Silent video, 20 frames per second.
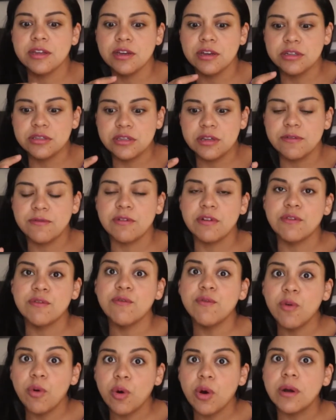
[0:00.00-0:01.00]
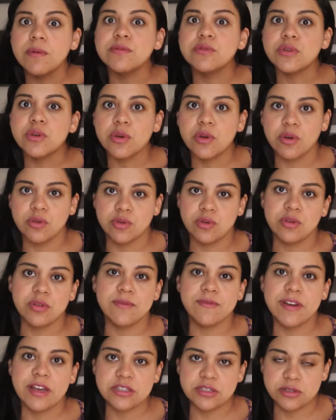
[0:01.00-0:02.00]
a different form to go through the
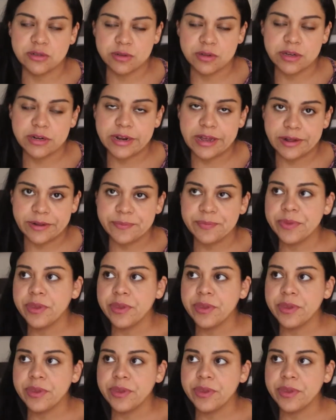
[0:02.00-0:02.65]
vaginal canal.